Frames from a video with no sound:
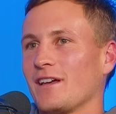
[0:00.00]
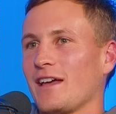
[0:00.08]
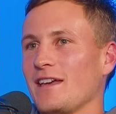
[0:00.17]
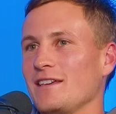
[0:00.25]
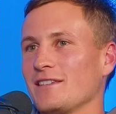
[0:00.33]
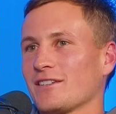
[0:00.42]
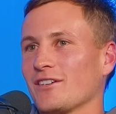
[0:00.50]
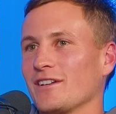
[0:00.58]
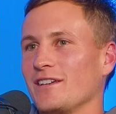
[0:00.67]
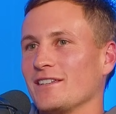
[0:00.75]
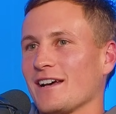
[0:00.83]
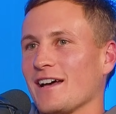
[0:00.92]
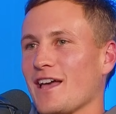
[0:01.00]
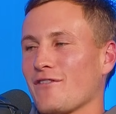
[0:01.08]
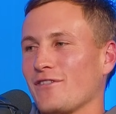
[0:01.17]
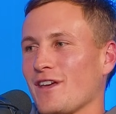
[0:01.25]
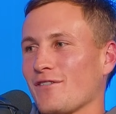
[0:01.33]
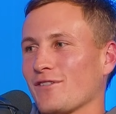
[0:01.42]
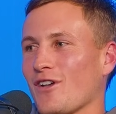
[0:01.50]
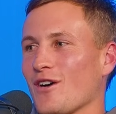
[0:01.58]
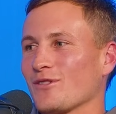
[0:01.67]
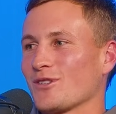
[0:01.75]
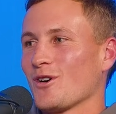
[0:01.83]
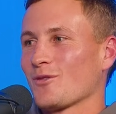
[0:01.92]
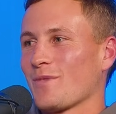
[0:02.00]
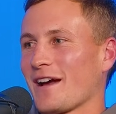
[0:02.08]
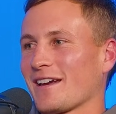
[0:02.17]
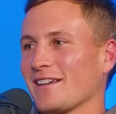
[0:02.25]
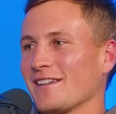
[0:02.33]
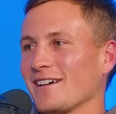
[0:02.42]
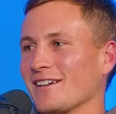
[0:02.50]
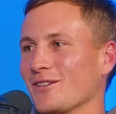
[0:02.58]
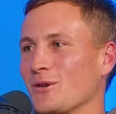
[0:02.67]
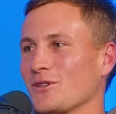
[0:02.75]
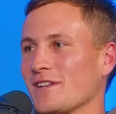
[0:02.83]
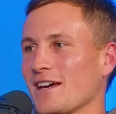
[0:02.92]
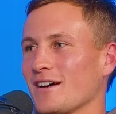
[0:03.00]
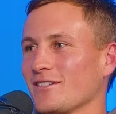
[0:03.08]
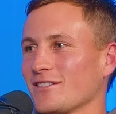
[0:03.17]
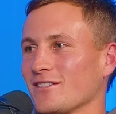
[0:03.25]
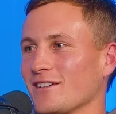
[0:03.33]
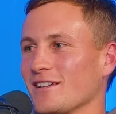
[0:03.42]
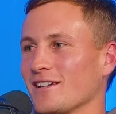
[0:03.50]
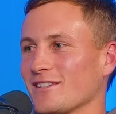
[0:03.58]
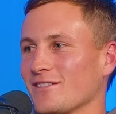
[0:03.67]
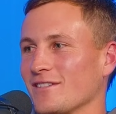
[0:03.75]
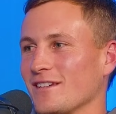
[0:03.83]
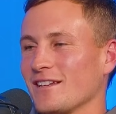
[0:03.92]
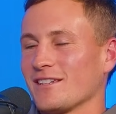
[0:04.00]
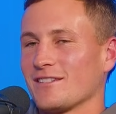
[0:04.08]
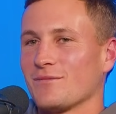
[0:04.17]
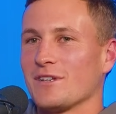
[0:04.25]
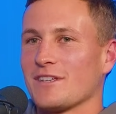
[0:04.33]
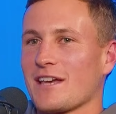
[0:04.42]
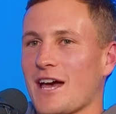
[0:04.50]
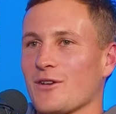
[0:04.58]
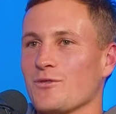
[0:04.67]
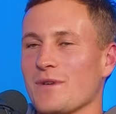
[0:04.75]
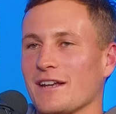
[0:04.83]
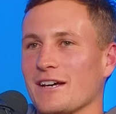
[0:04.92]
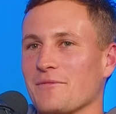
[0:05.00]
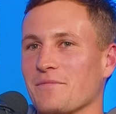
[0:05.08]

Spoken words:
He's got his F&F livestock back in Lucendale, so he does a bit of cattle, but